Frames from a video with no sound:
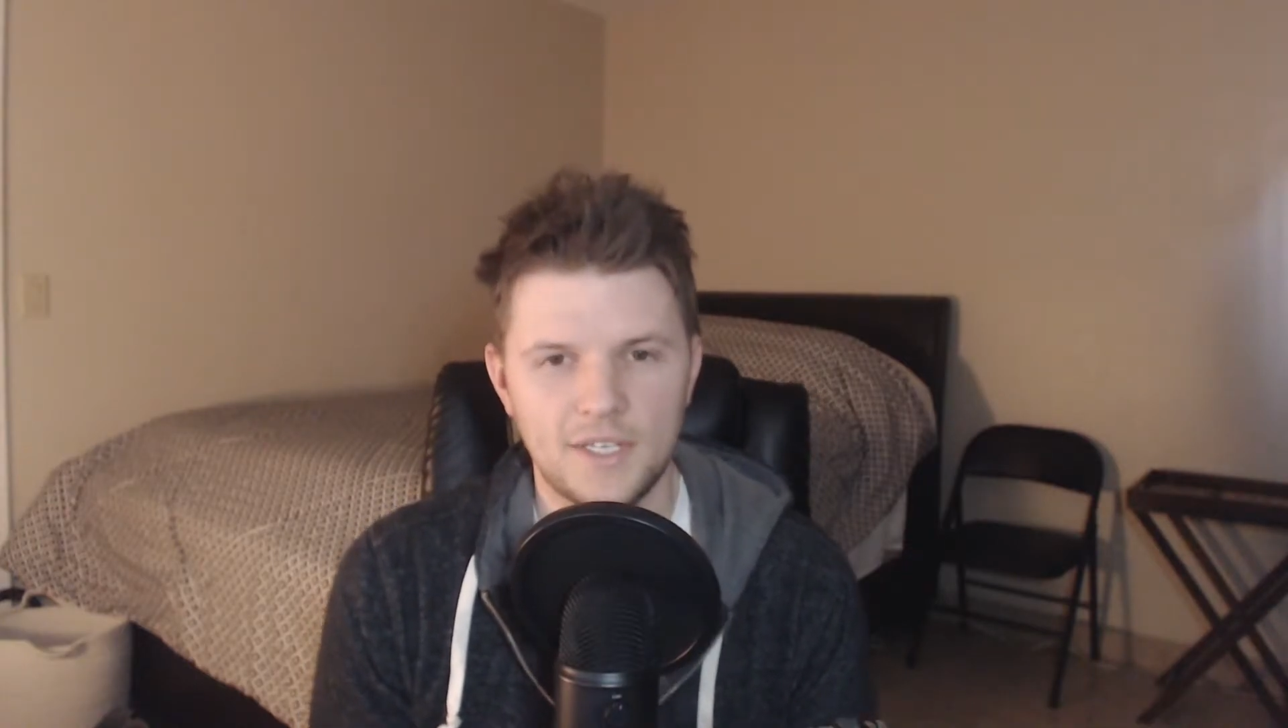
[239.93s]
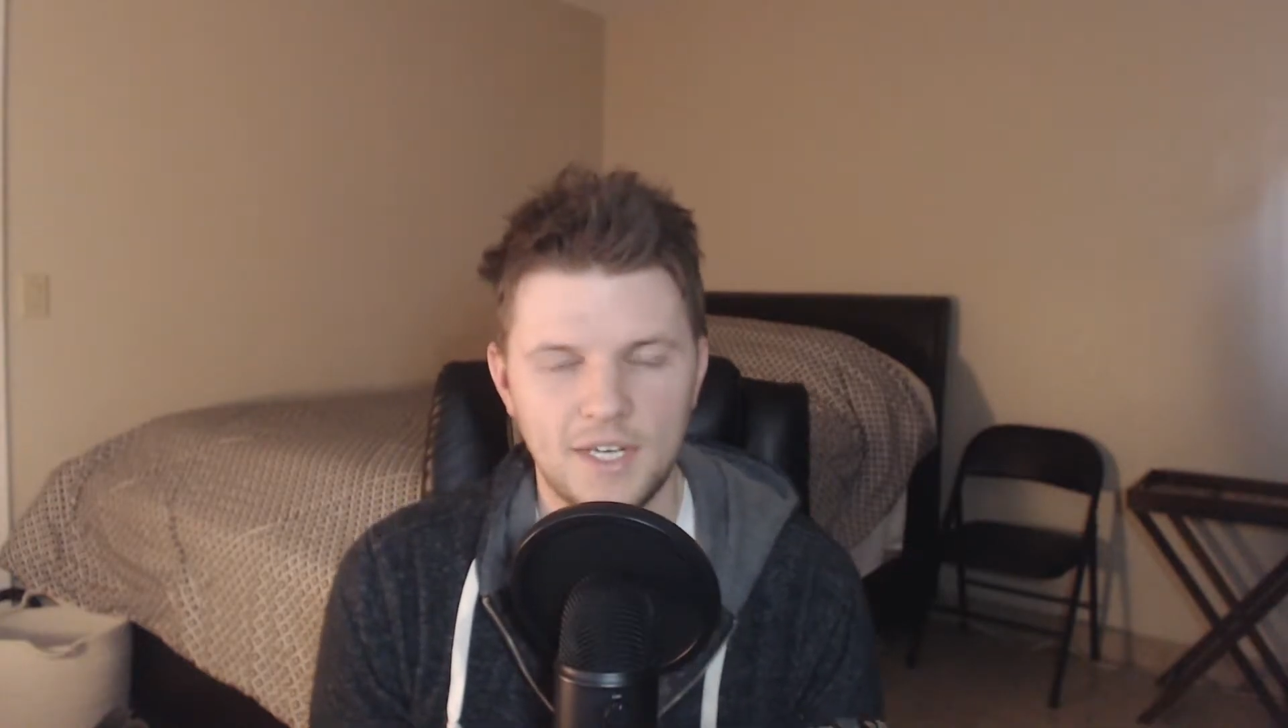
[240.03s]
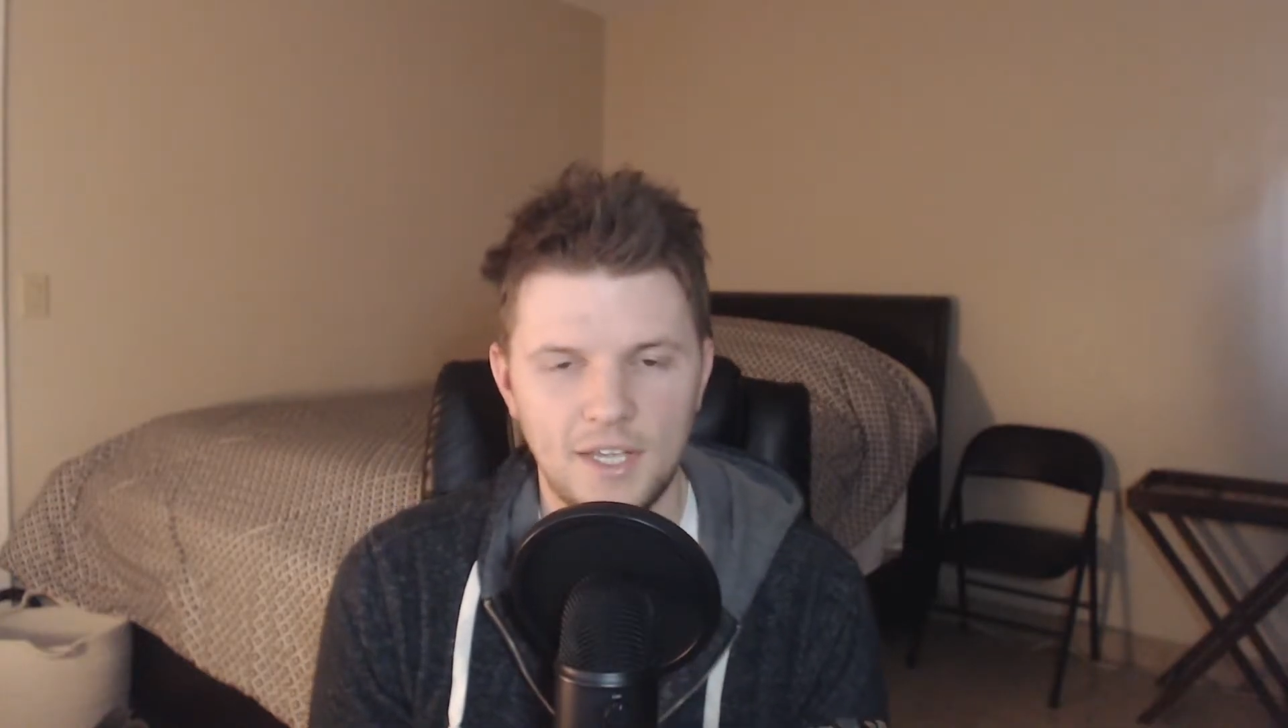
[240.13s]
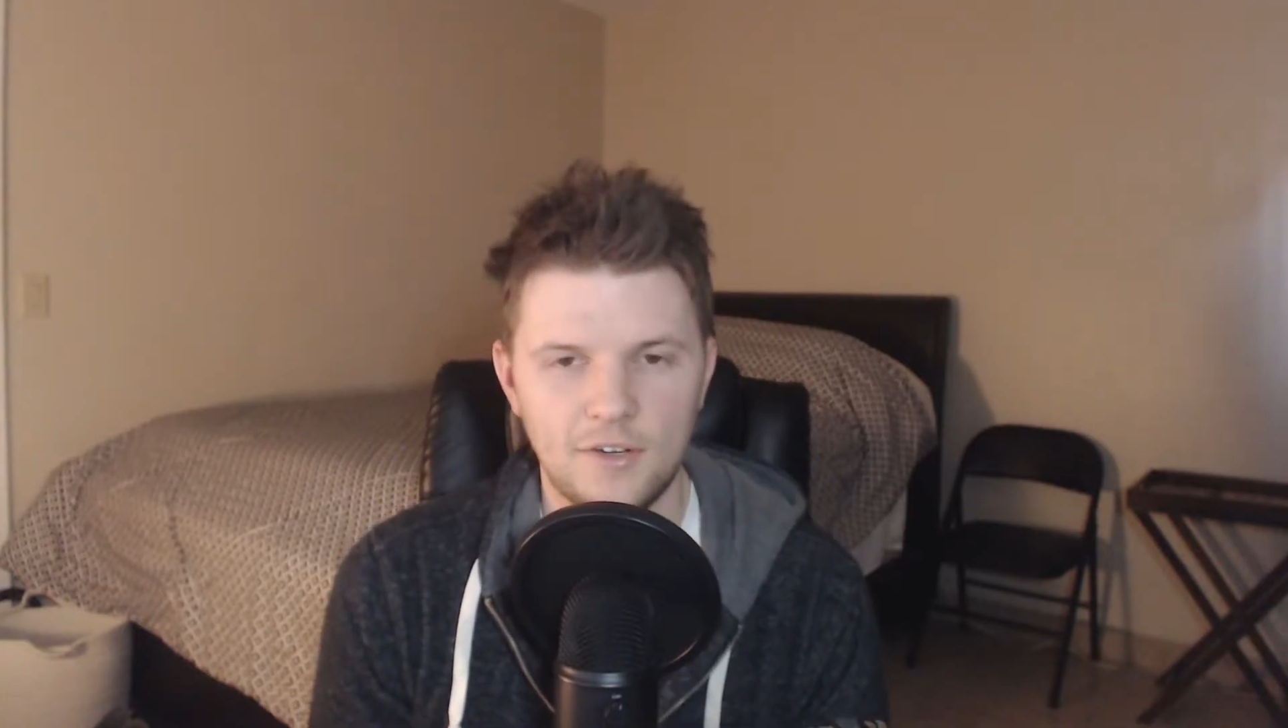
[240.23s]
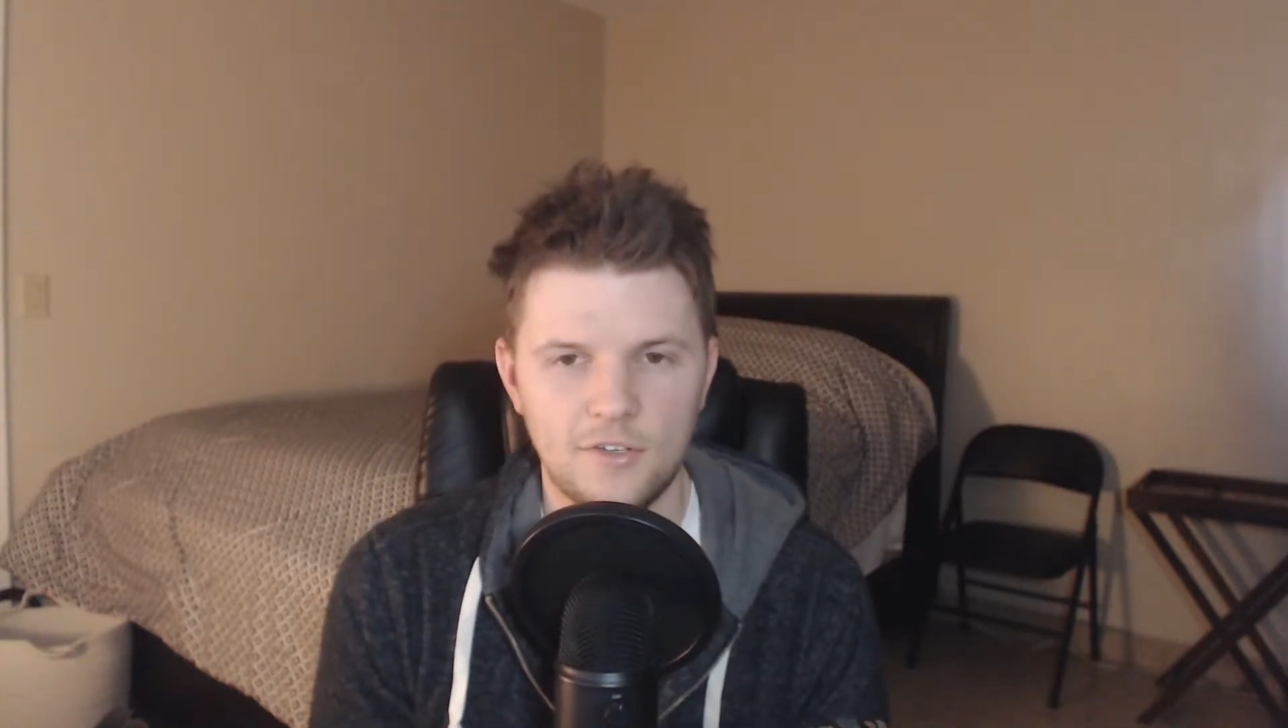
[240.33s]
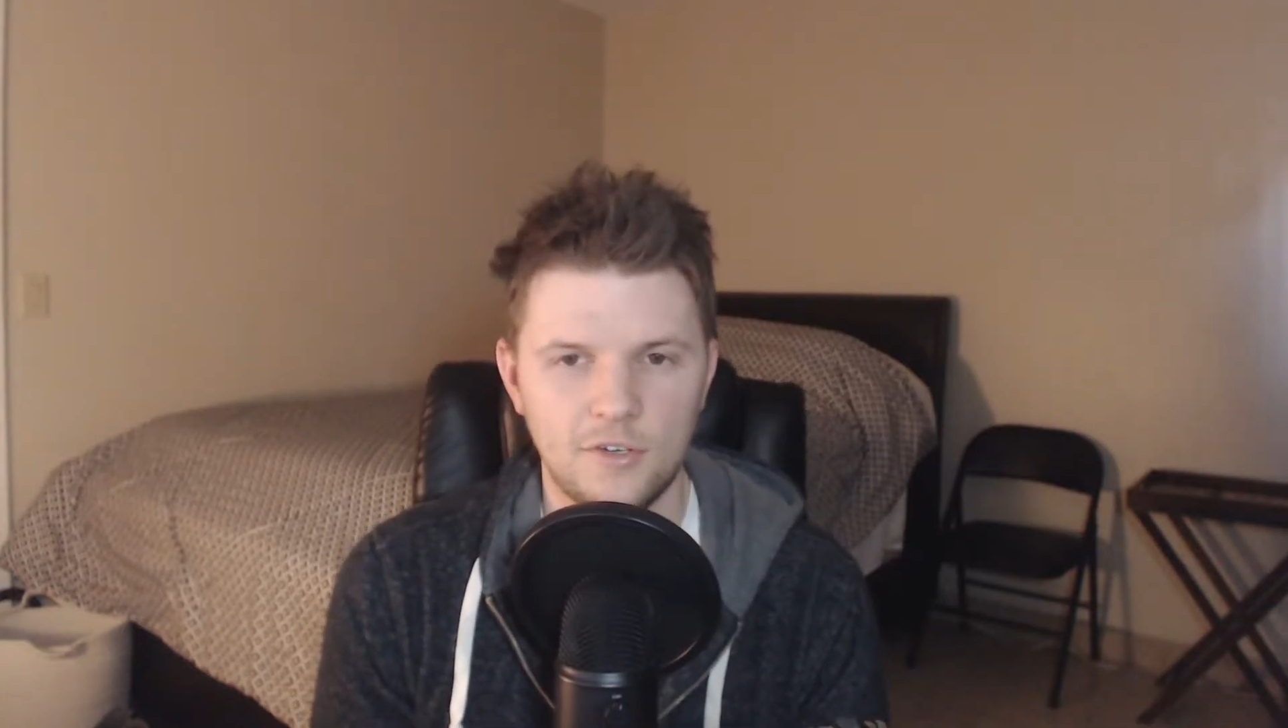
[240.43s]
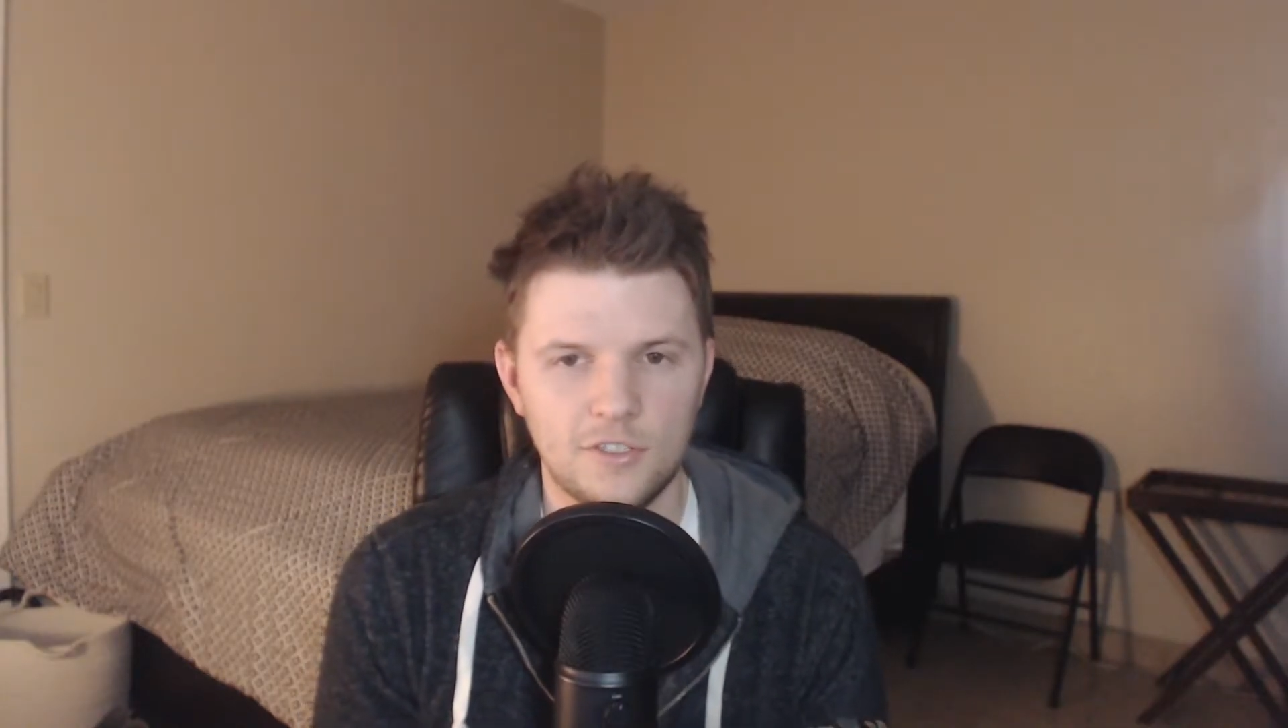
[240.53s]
together so